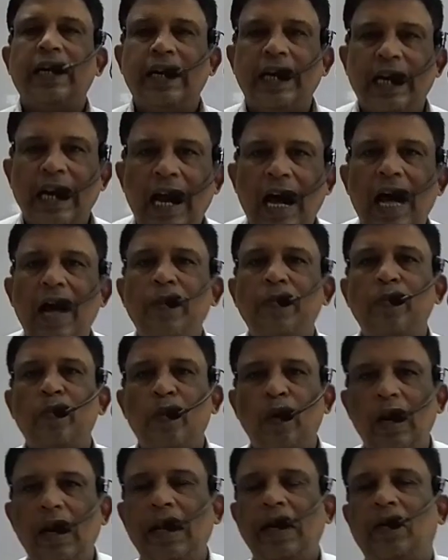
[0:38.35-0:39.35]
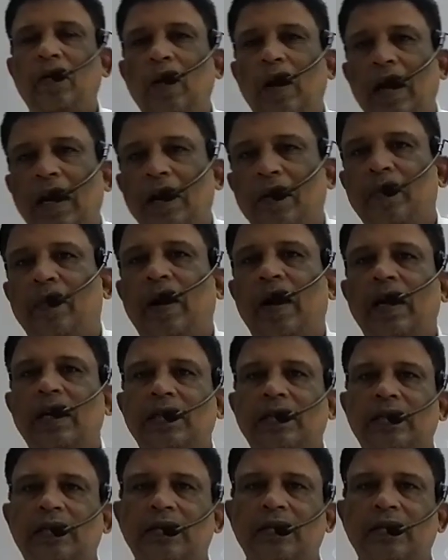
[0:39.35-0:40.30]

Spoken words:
Gram molecular mass.